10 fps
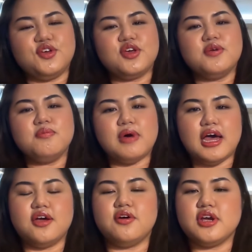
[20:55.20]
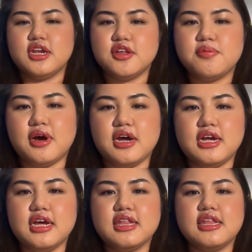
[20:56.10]
you can buy organic
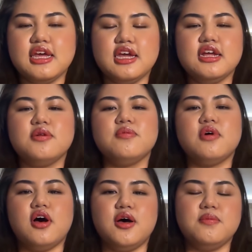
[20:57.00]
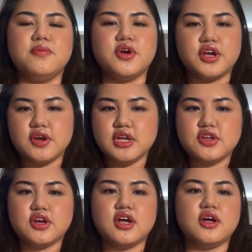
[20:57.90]
products in Mercury
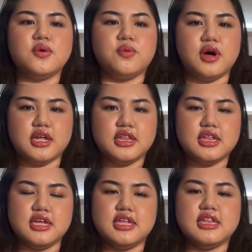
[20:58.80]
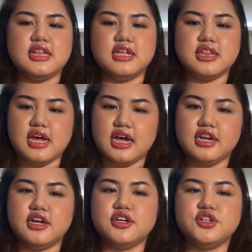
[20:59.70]
Drug, Watson's,
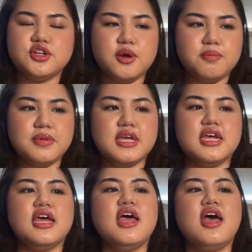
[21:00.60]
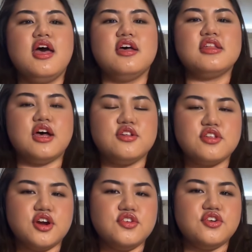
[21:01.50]
Lazada, Shopee, South
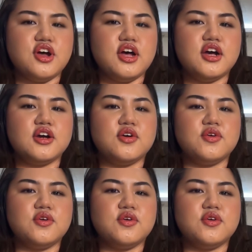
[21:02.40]
Star Drug,